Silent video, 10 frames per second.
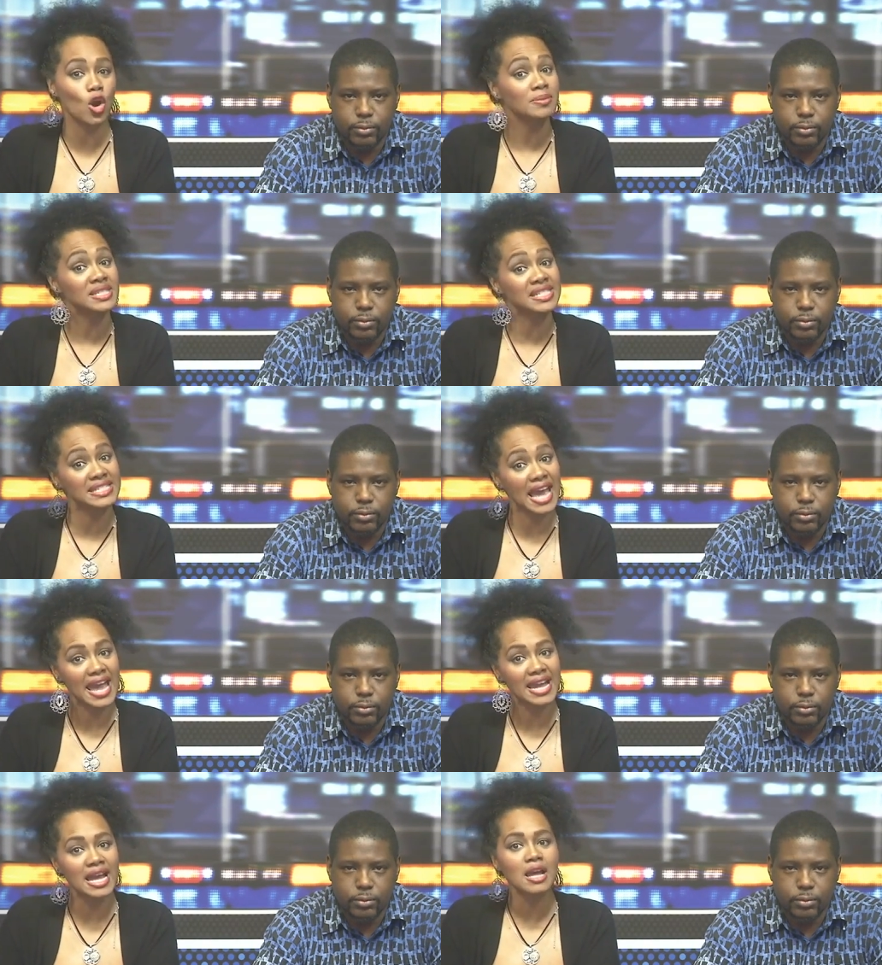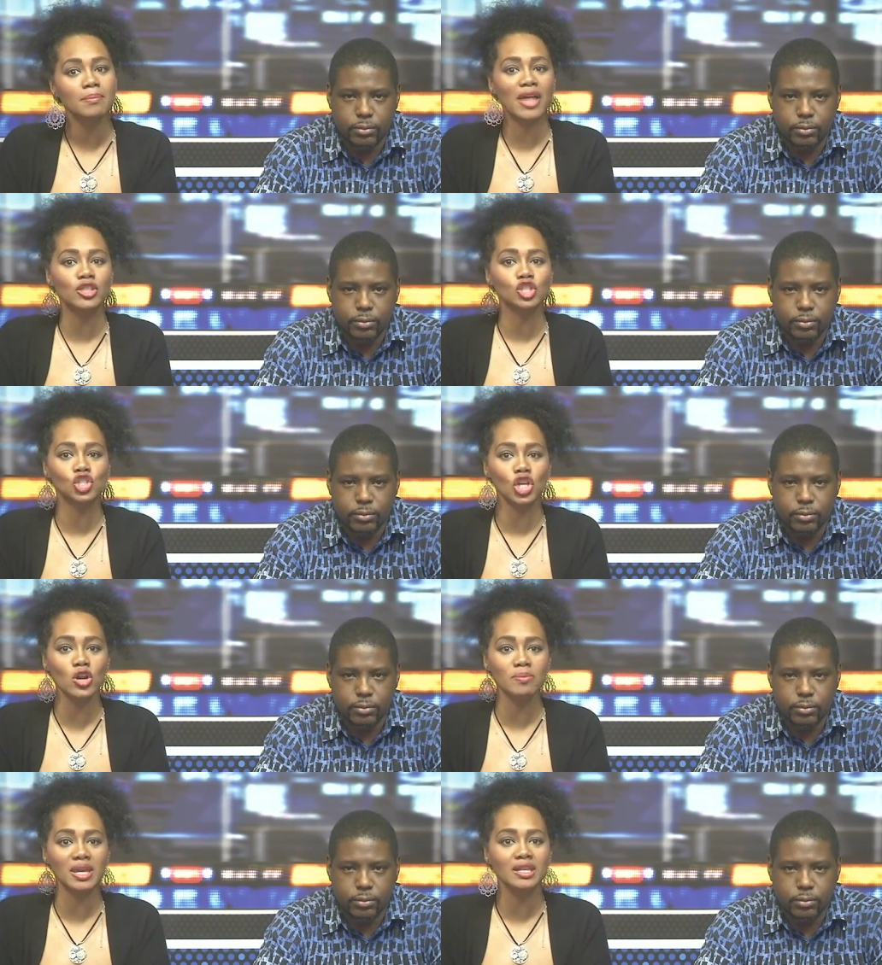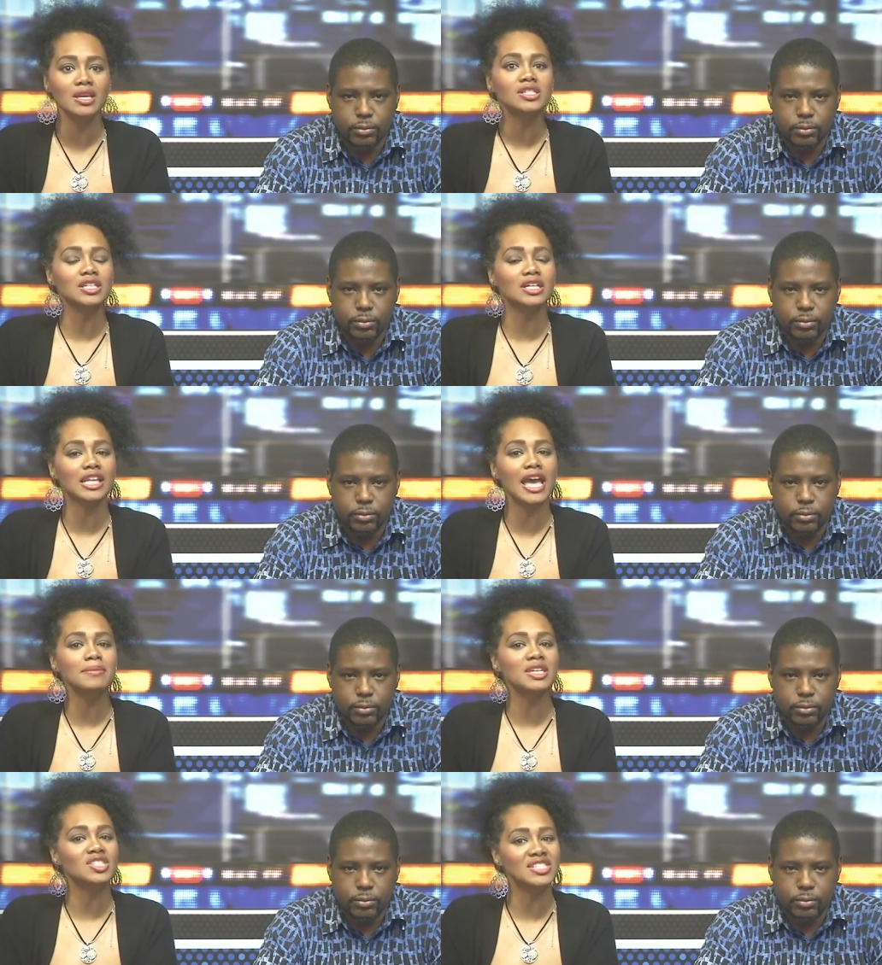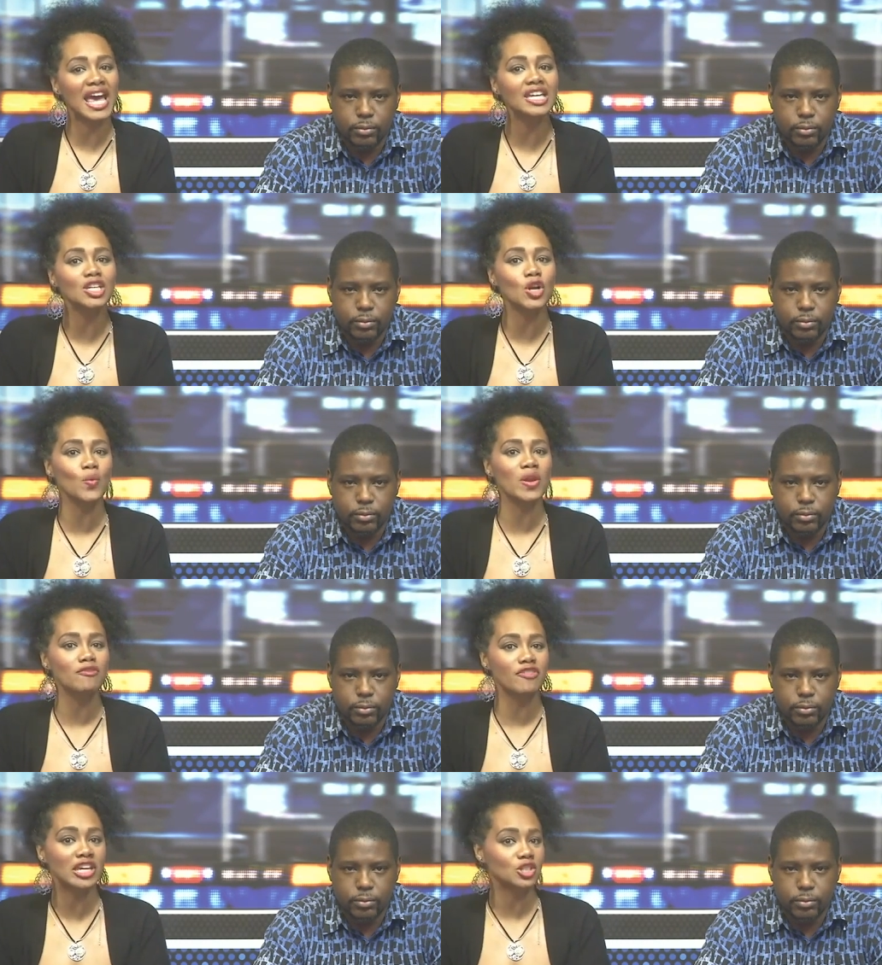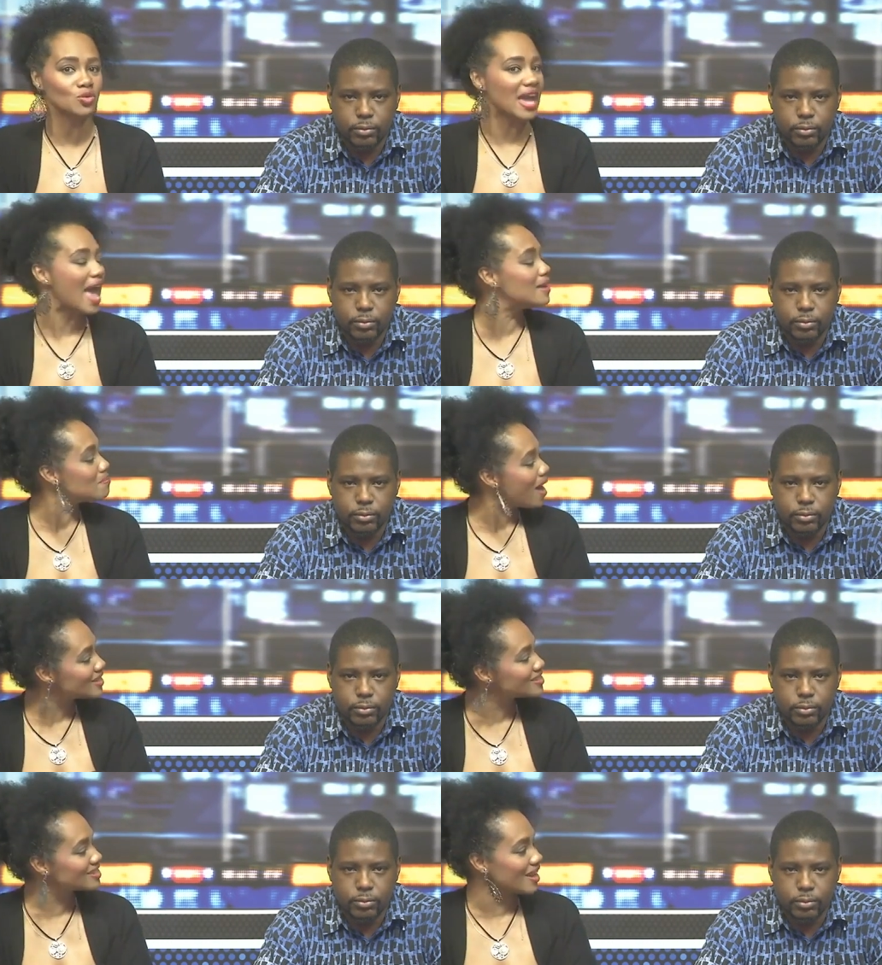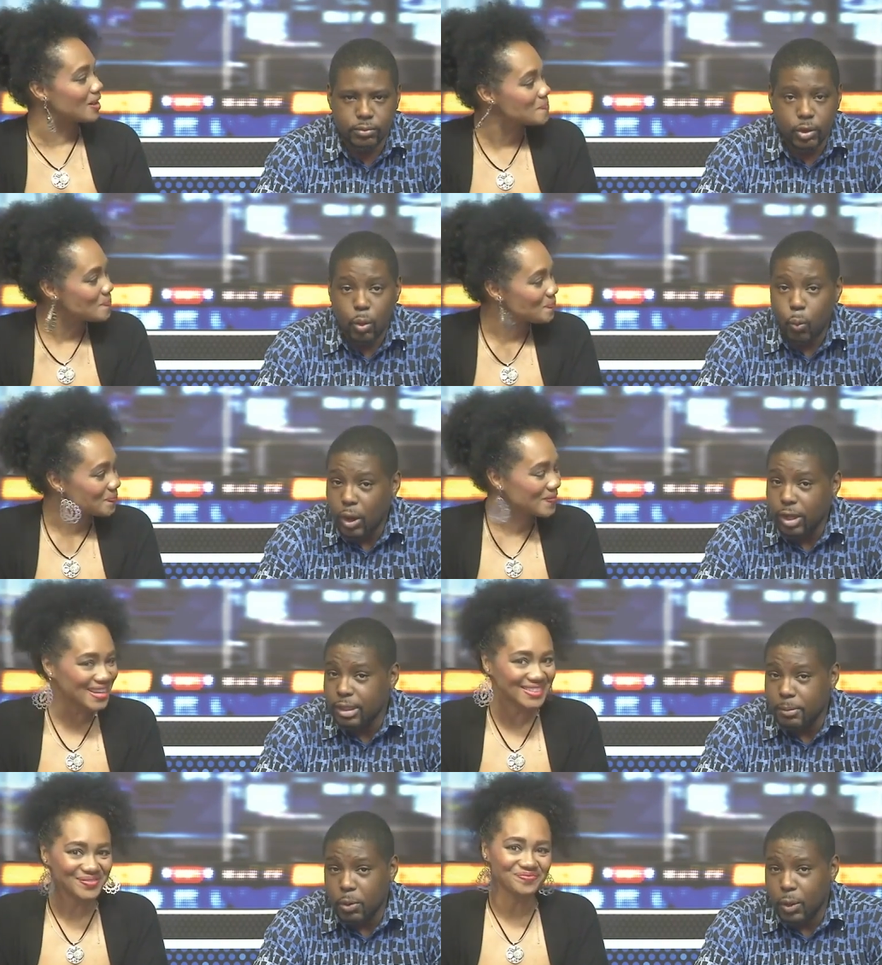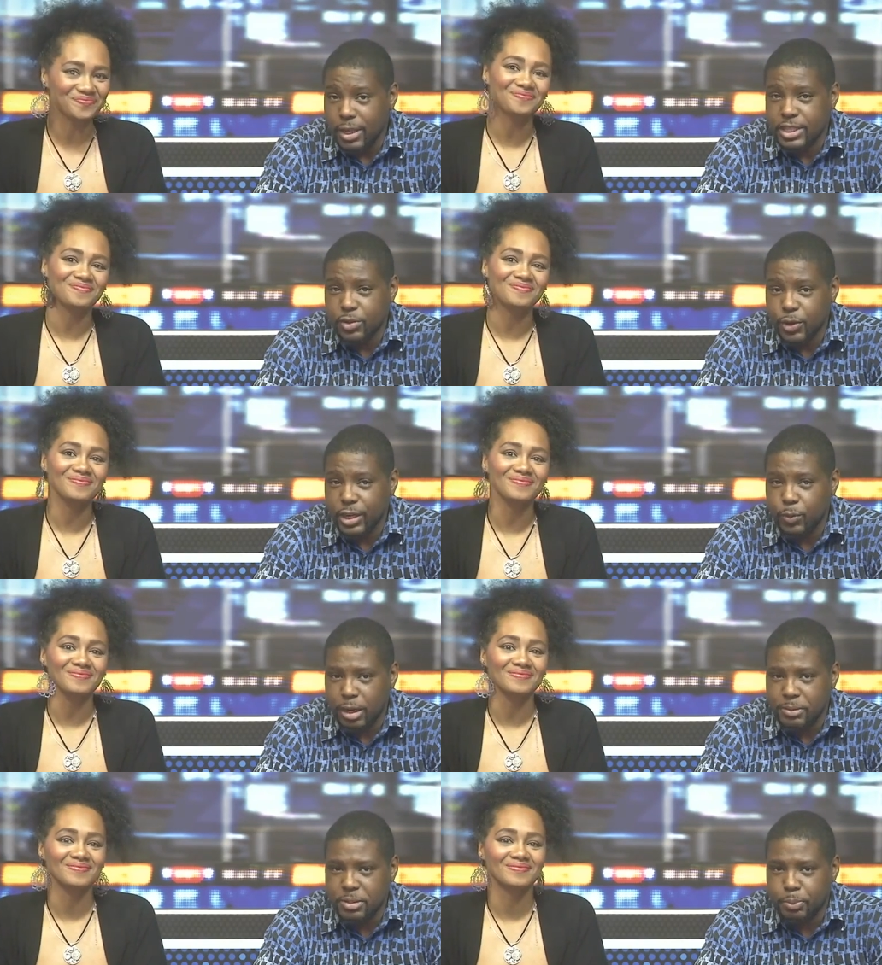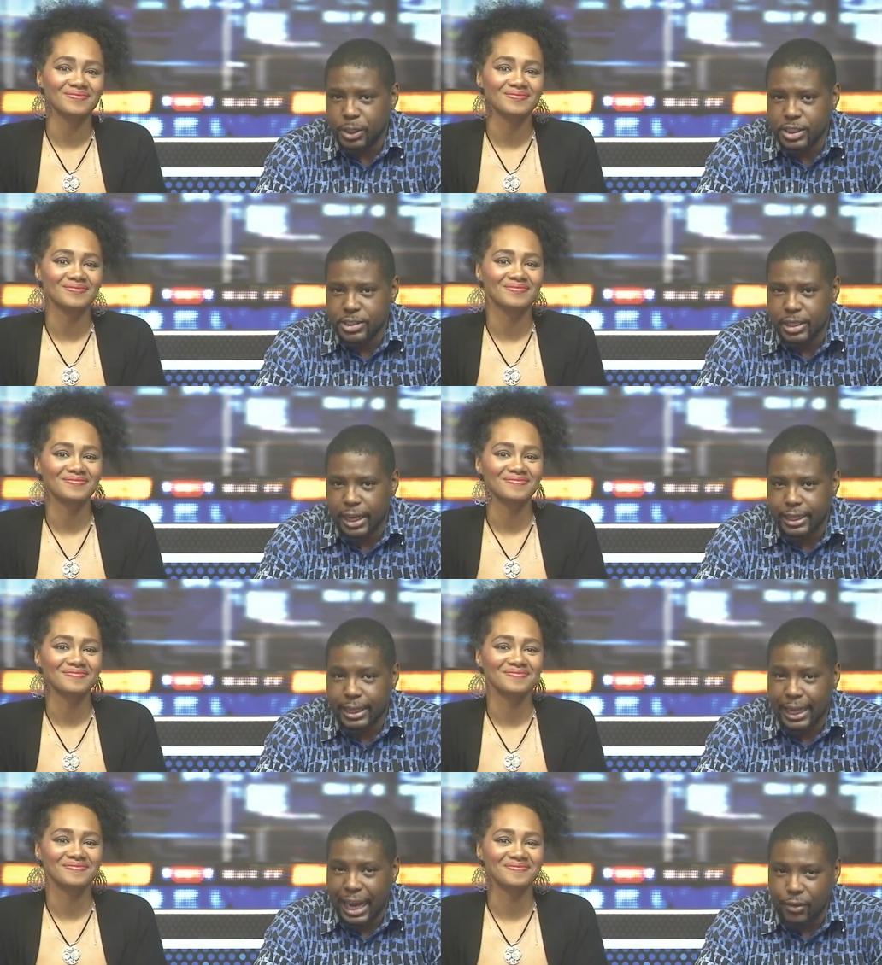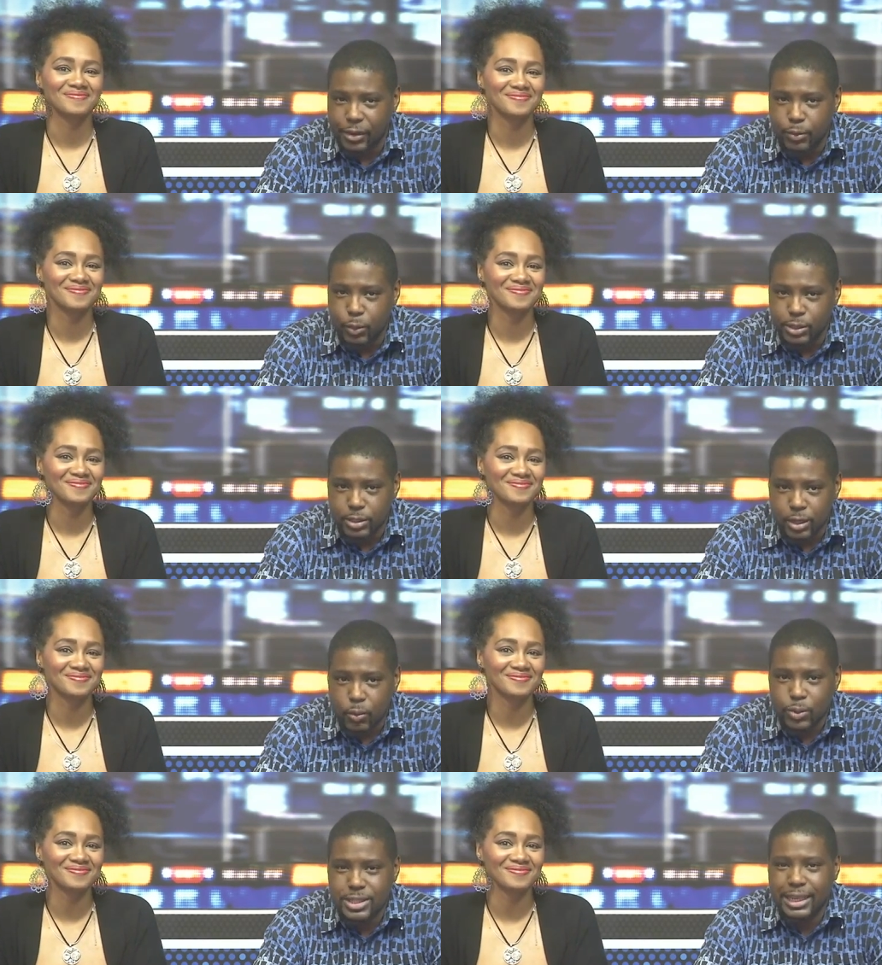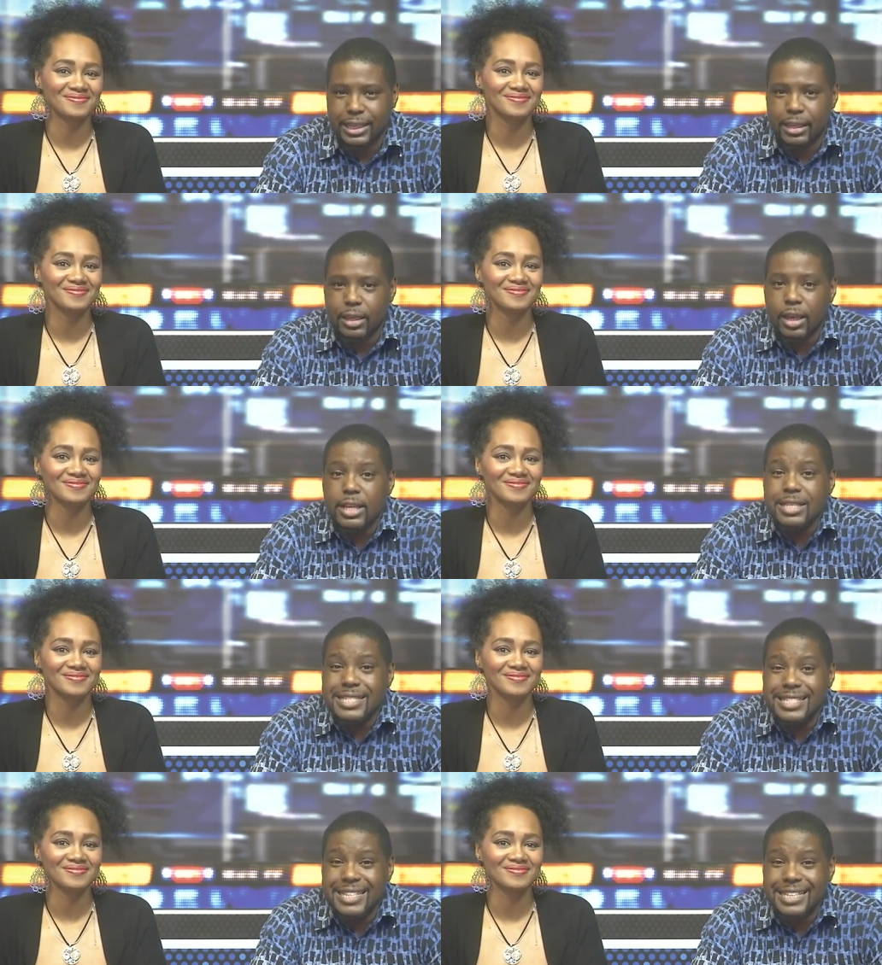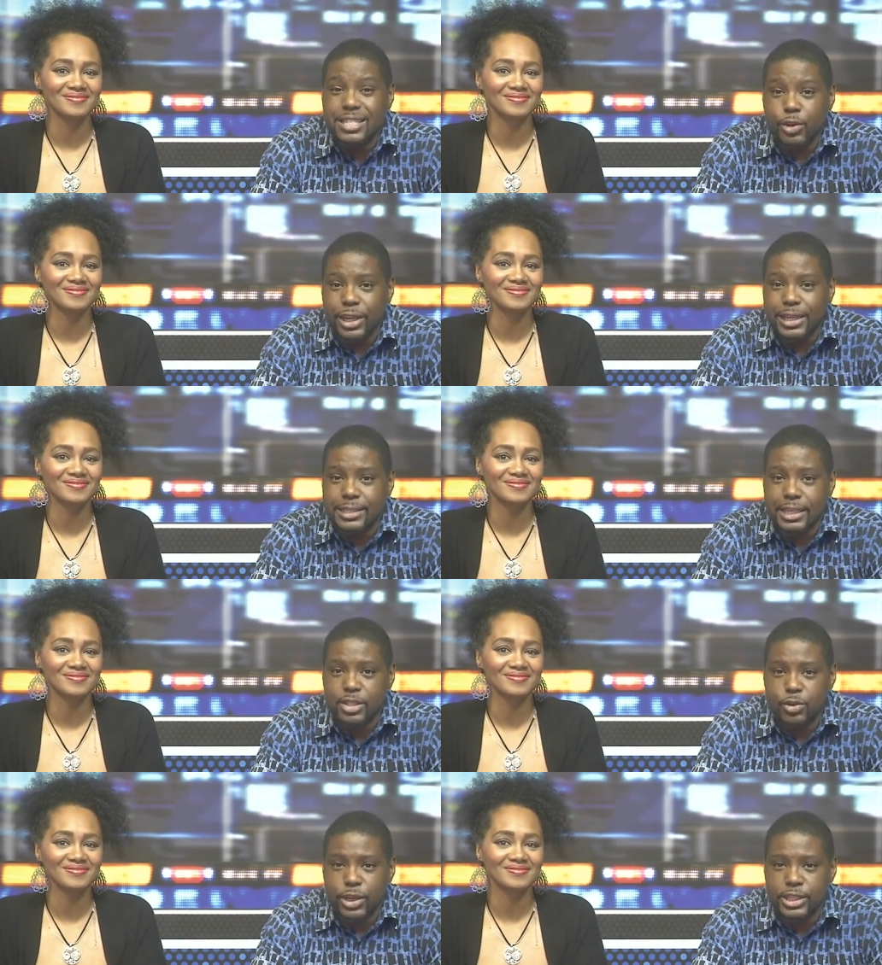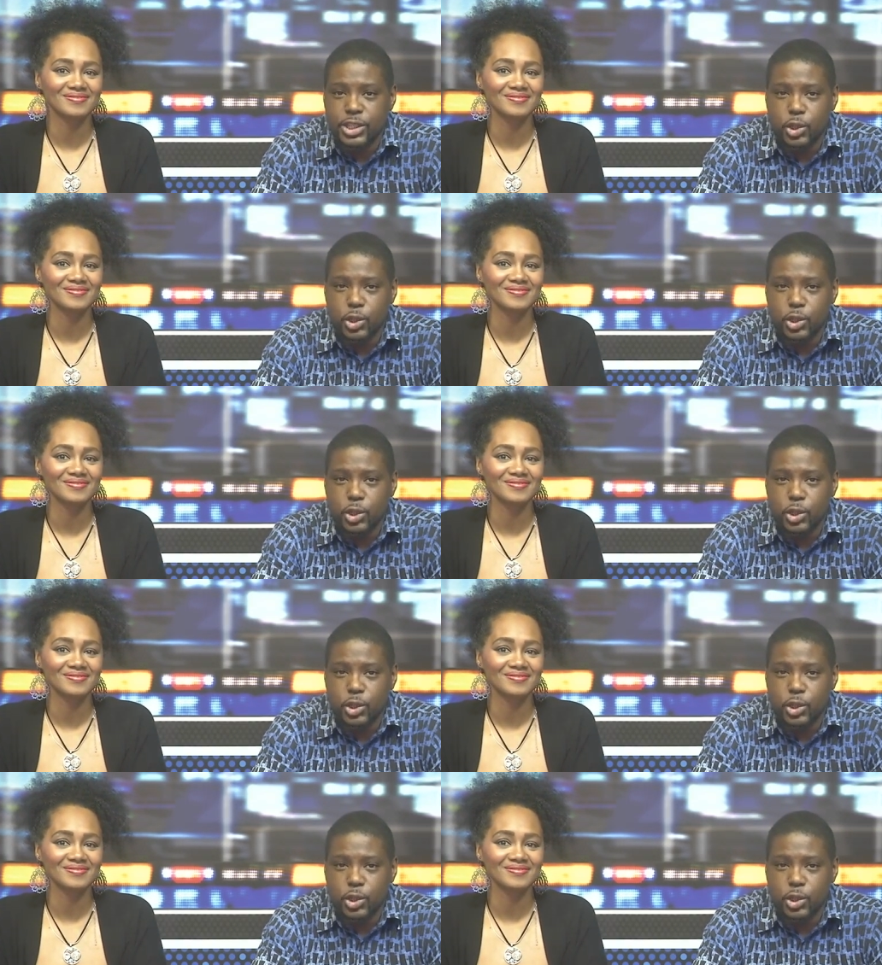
Speaker 1: on a mistake by the German to claim his second career victory at Monza.
Speaker 2: World number one Serena Williams brushed aside Caroline Wozniacki 6-3 to